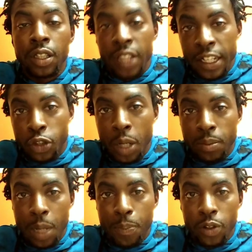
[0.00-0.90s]
they
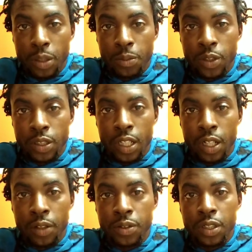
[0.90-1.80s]
tripped up on
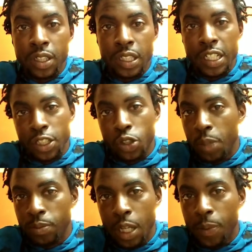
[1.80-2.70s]
themselves. Keisha
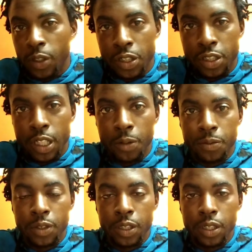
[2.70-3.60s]
tripped up on herself.